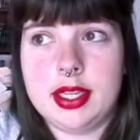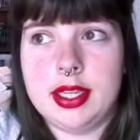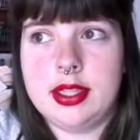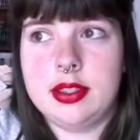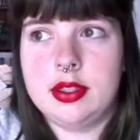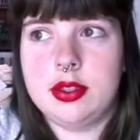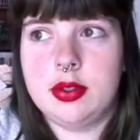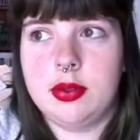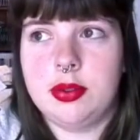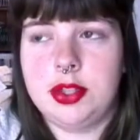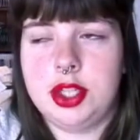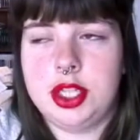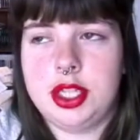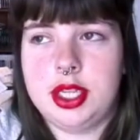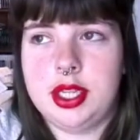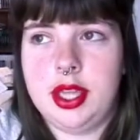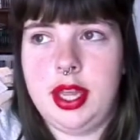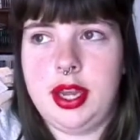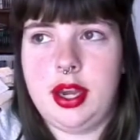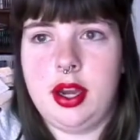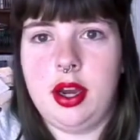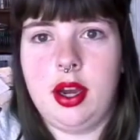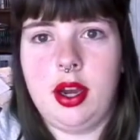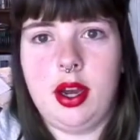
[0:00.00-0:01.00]
And so she did
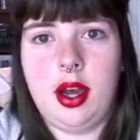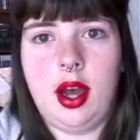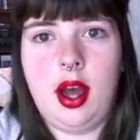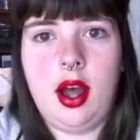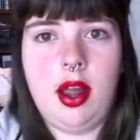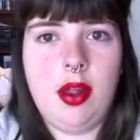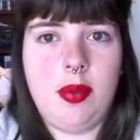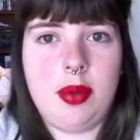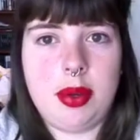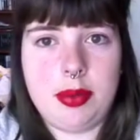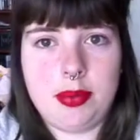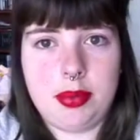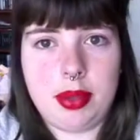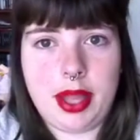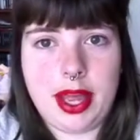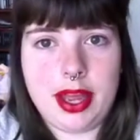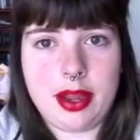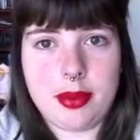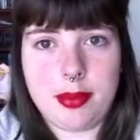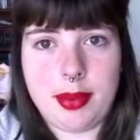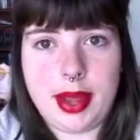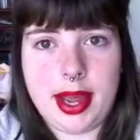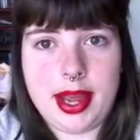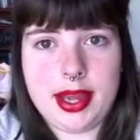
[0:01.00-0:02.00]
like a Halloween
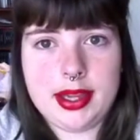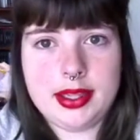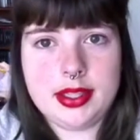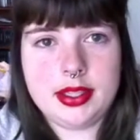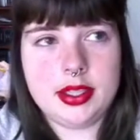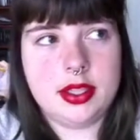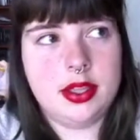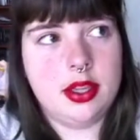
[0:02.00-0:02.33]
Black Mass.